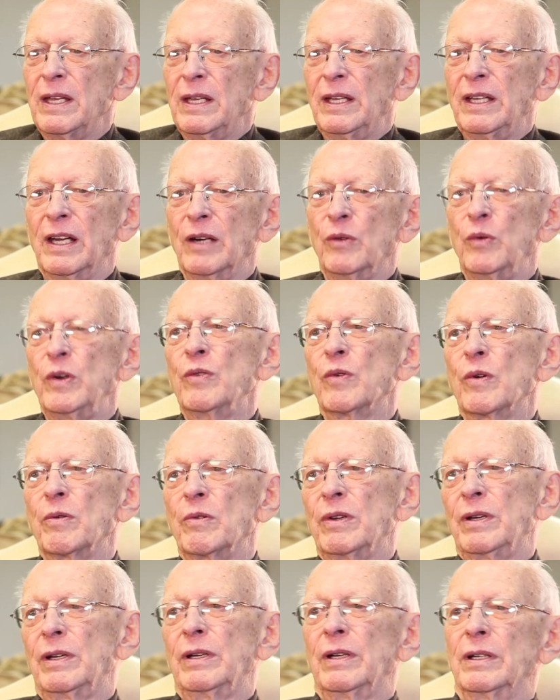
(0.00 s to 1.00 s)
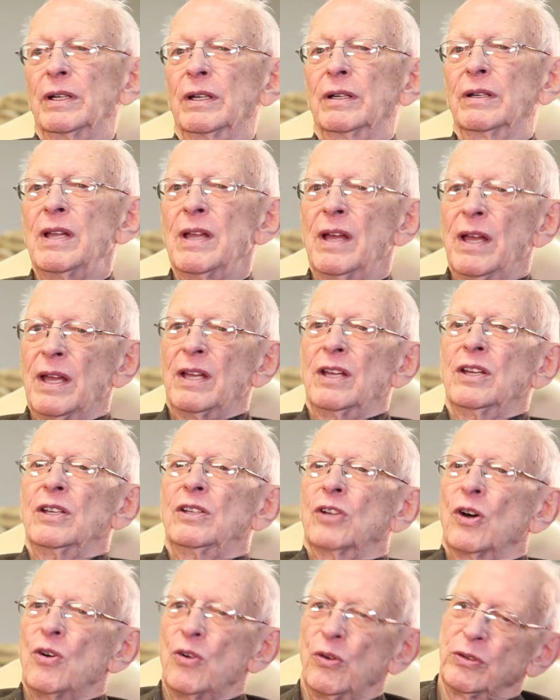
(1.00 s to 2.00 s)
And we were uh,
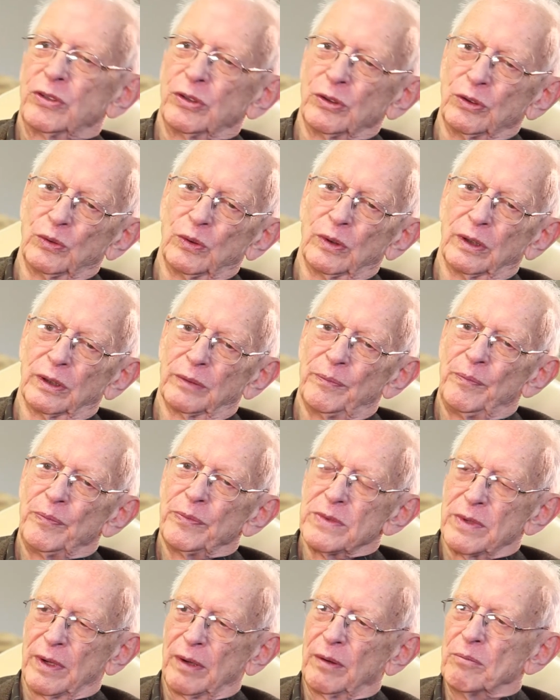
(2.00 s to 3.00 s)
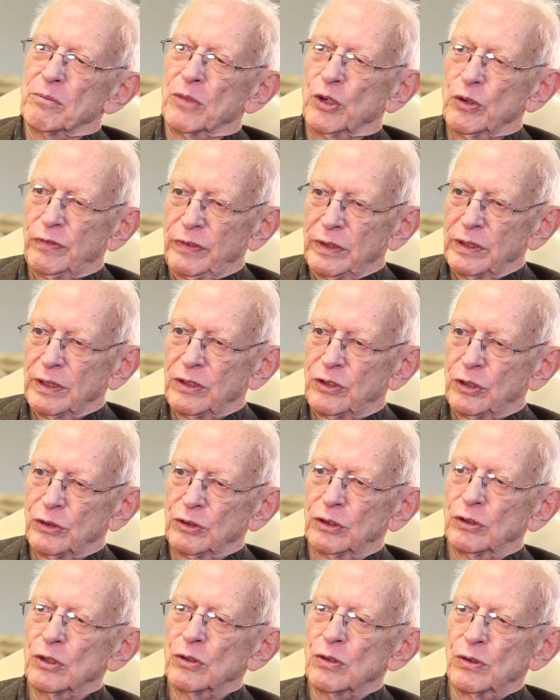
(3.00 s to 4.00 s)
told to uh, move into
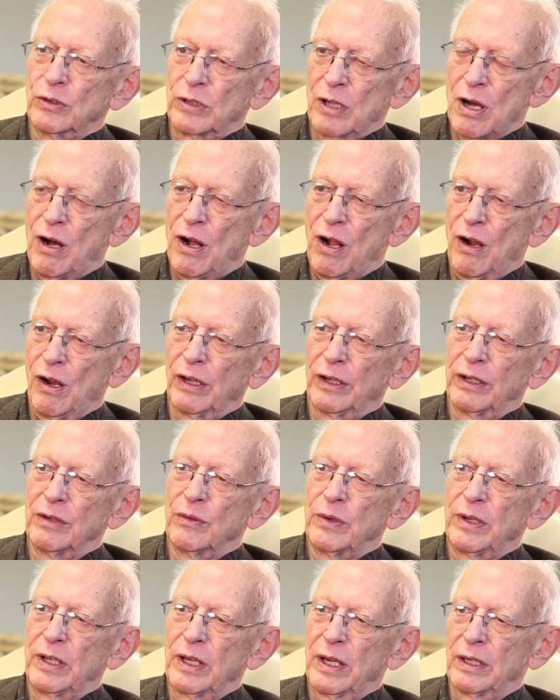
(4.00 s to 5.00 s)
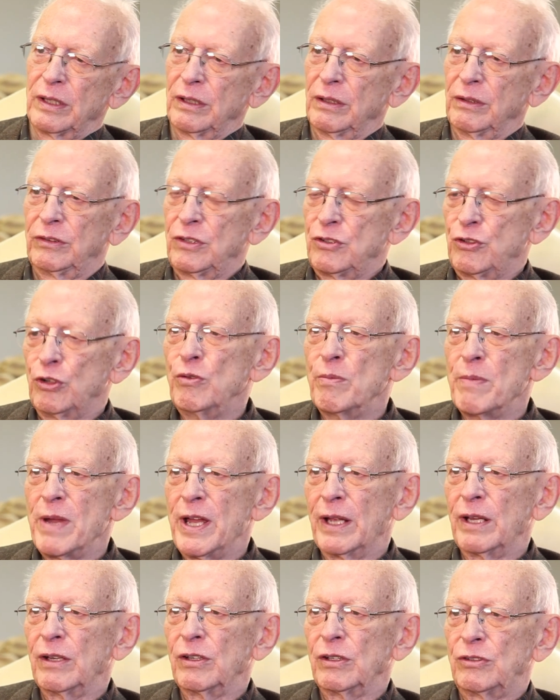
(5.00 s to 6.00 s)
Gould Hall, and we had a
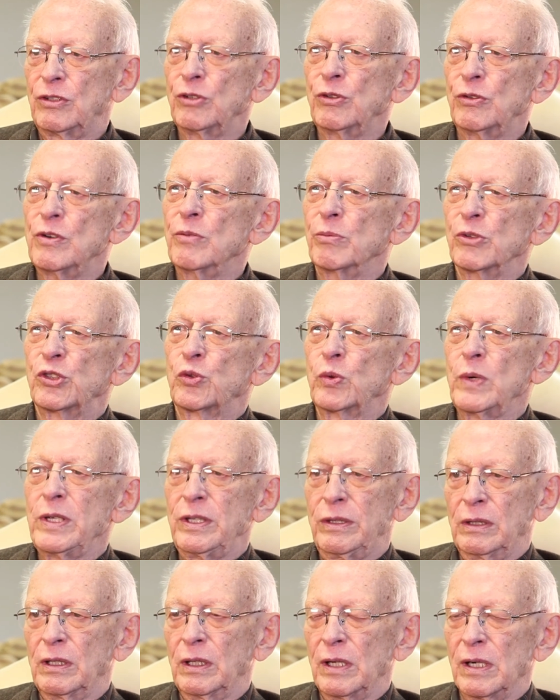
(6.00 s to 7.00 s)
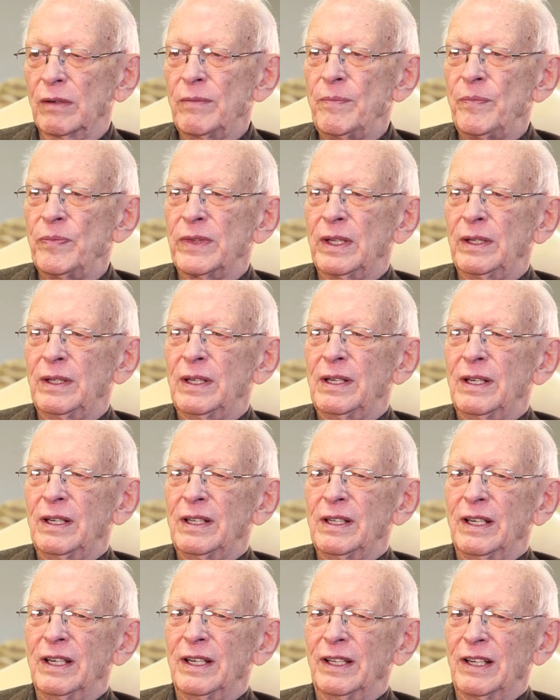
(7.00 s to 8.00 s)
two-man, a two-room suite there.
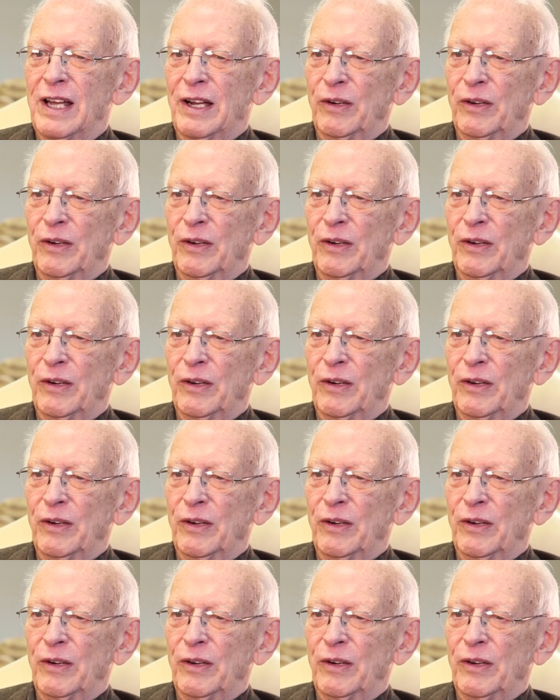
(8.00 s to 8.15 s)
And I